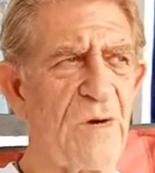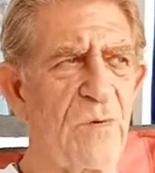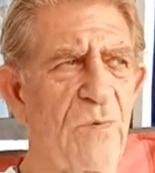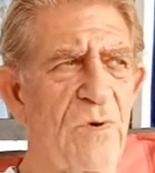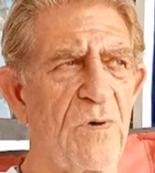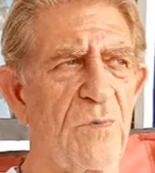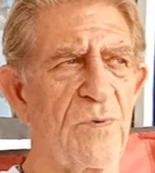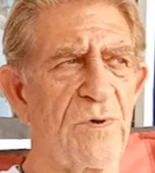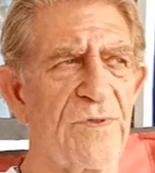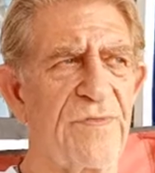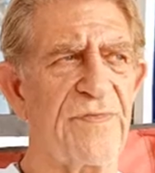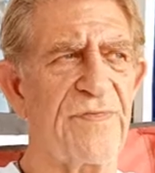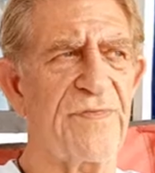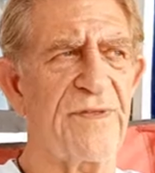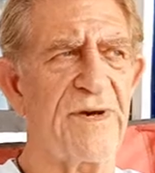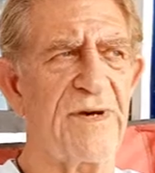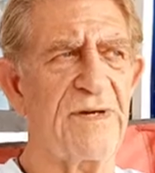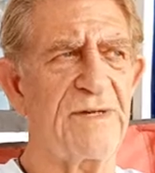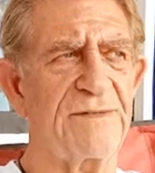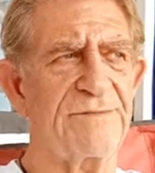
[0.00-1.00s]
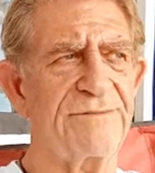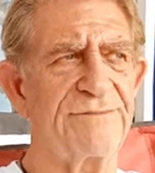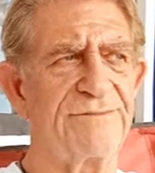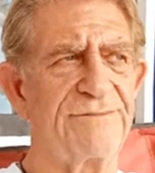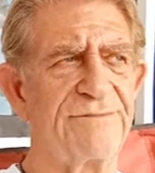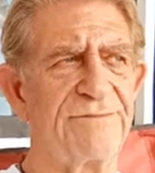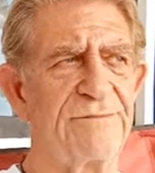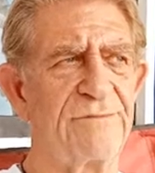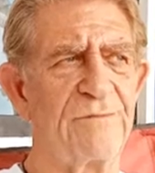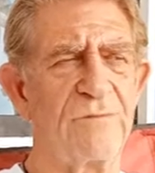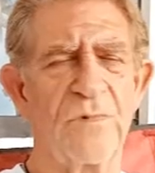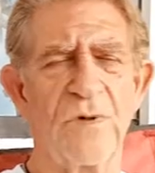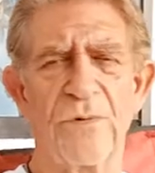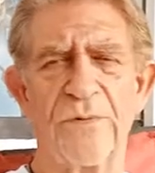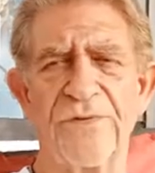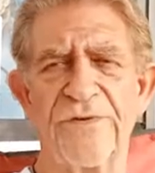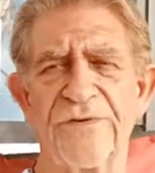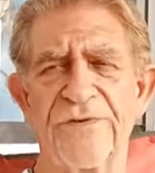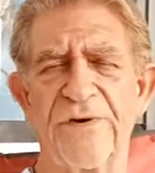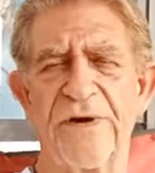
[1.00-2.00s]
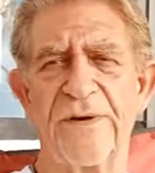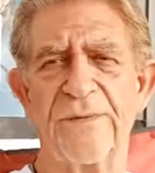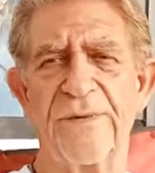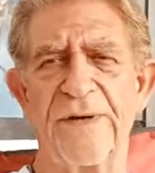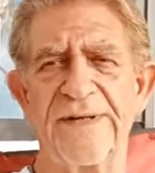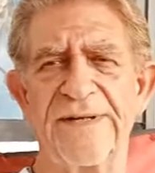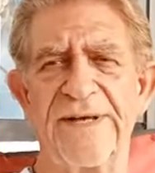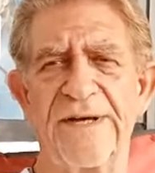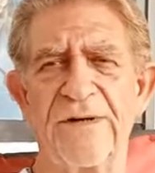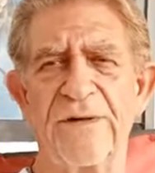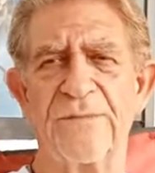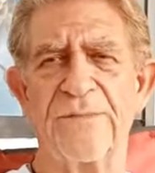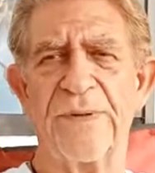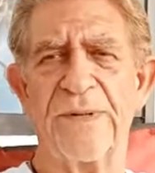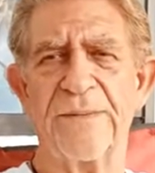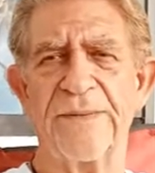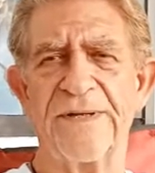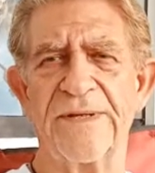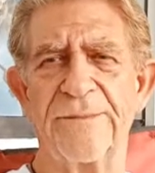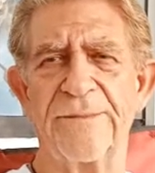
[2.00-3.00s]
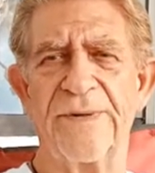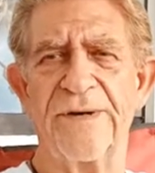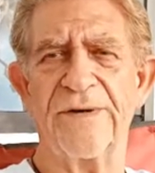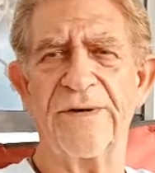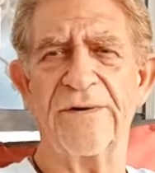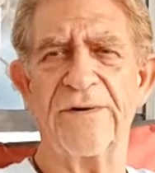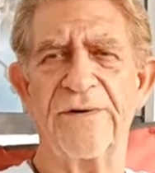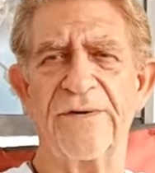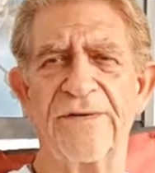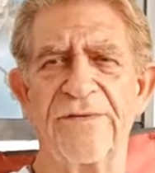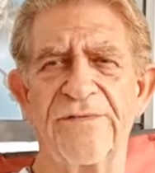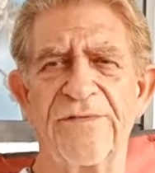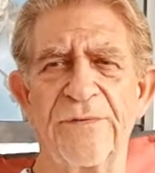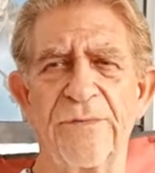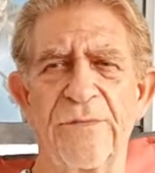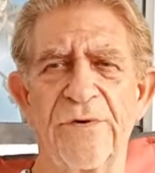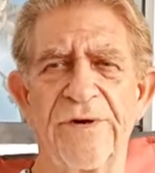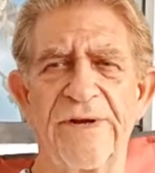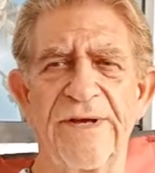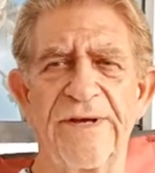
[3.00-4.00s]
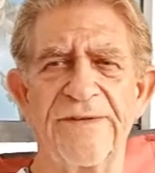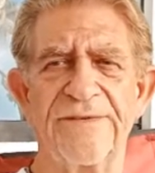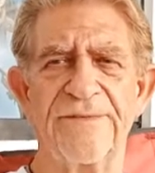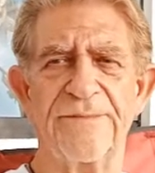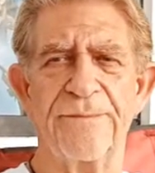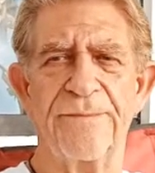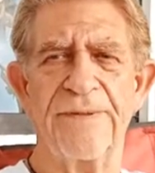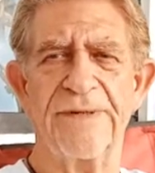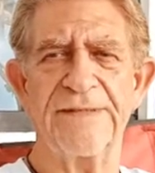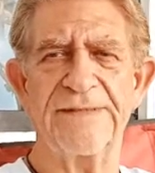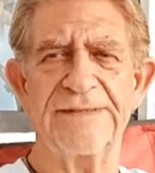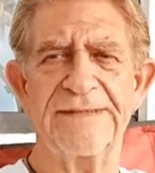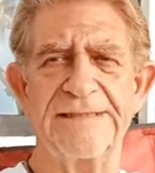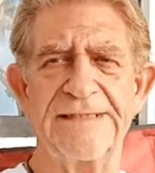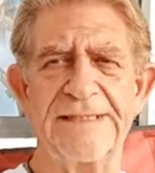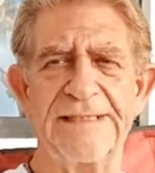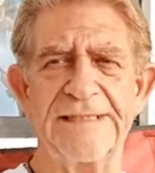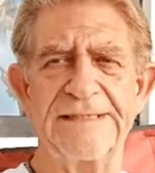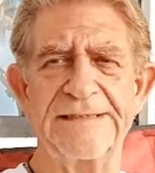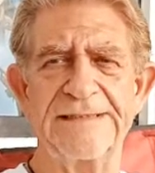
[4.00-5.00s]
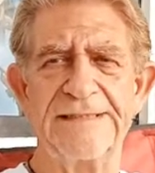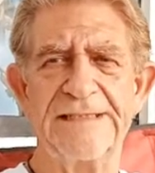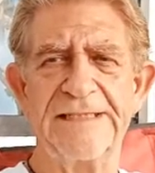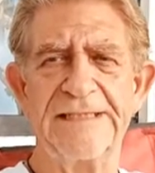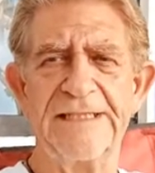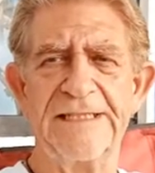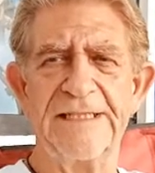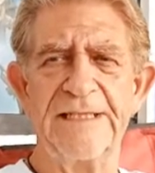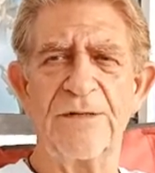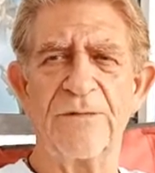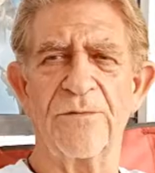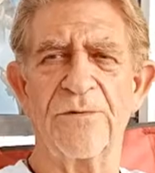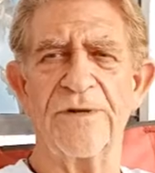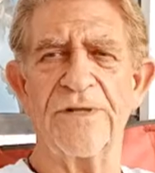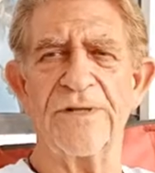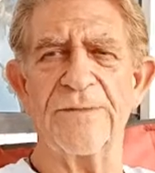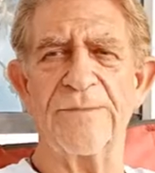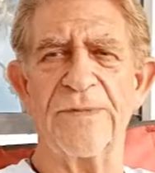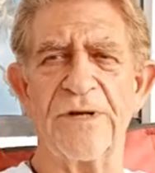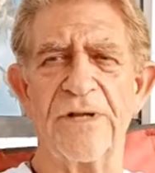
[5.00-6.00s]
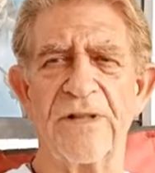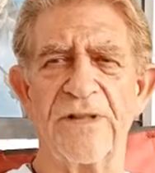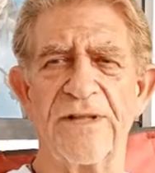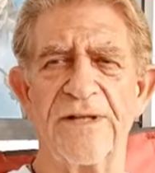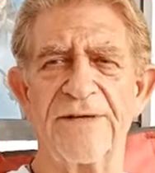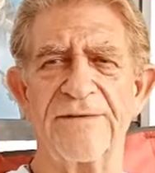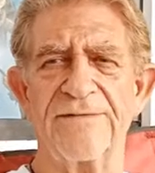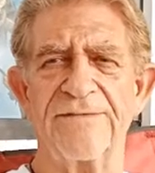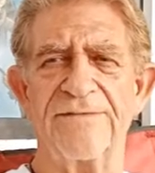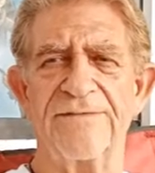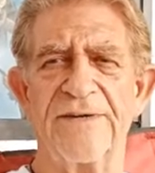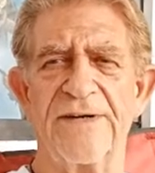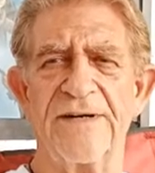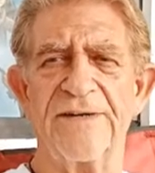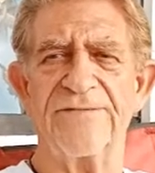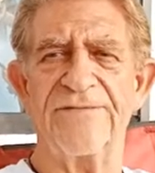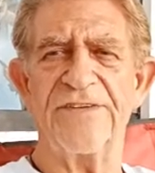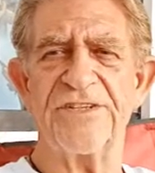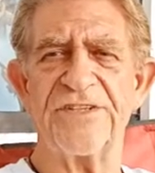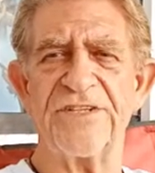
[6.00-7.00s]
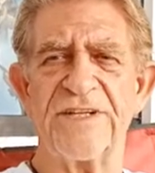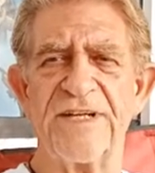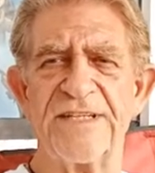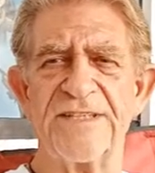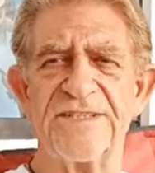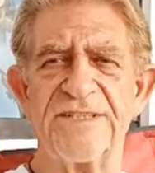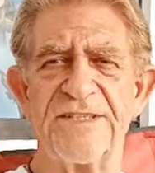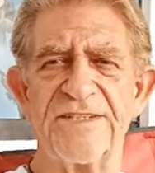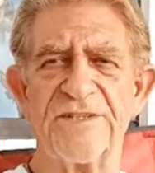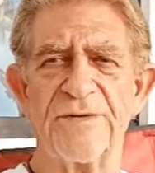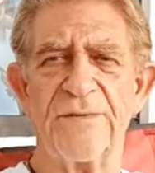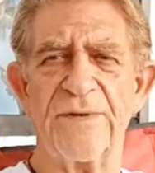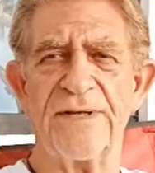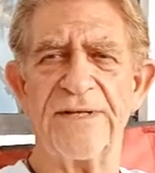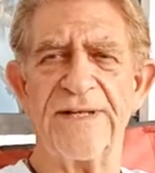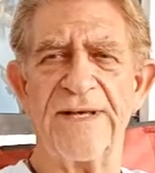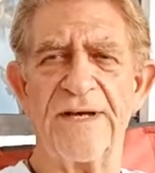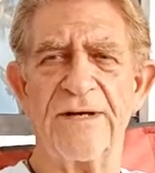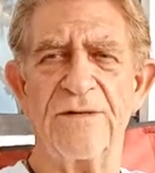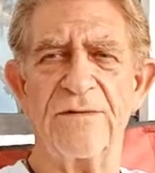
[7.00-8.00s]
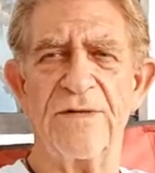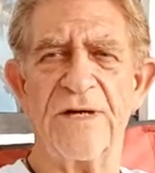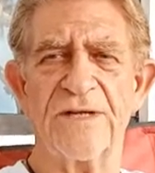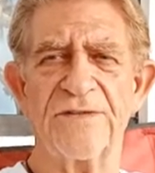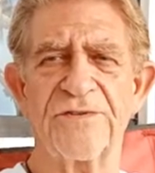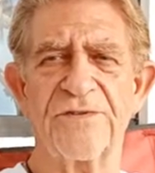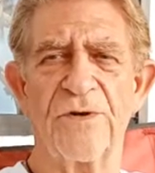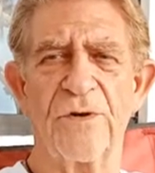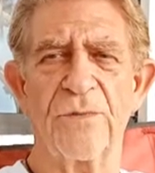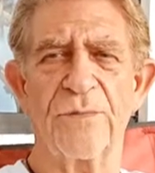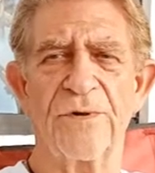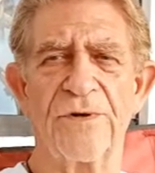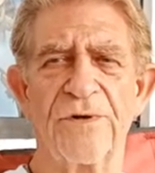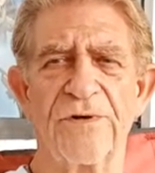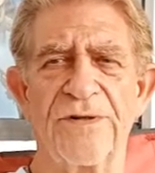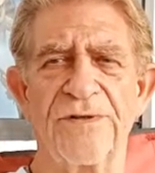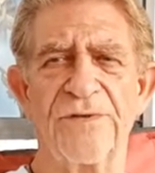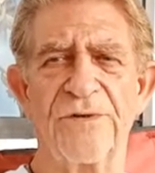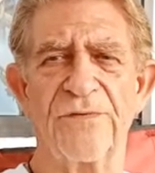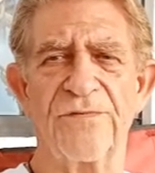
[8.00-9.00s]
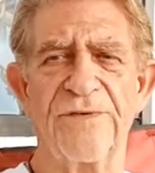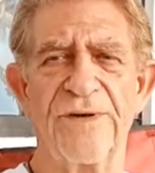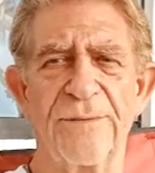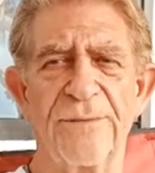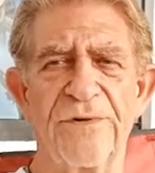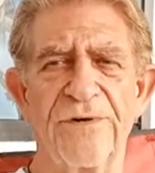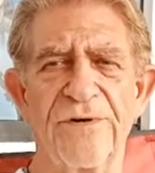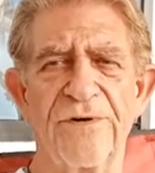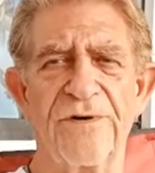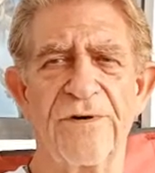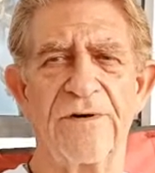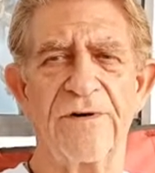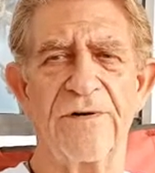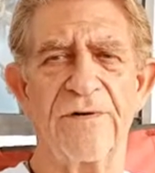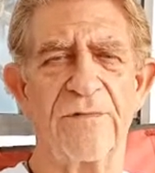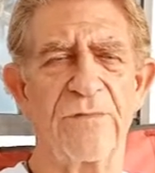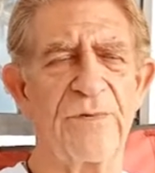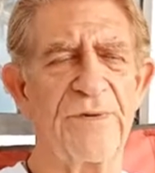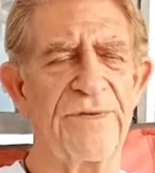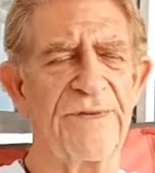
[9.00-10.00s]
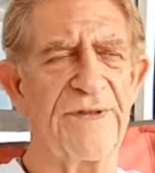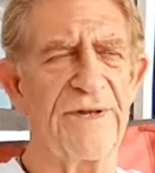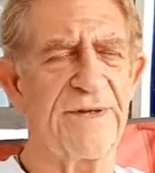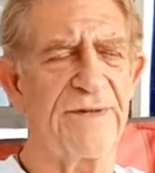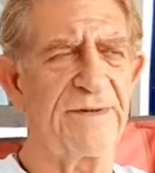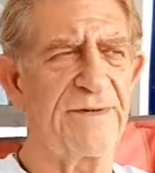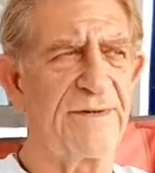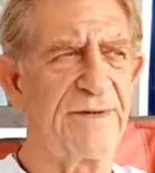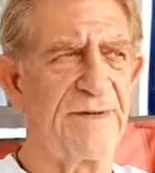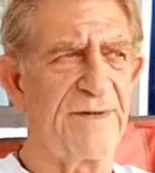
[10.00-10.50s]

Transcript: well worth the try right now. It'll probably get better in a few more days. But we're in the middle of fishing high season right now. October and November are when the